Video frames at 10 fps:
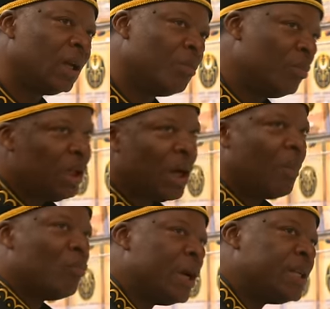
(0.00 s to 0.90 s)
me,
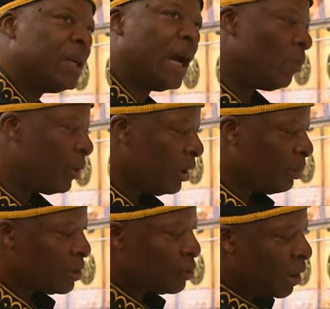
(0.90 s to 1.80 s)
I'm ready, I'm ready,
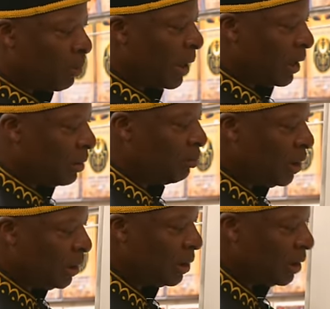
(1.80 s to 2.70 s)
but it's not about the me,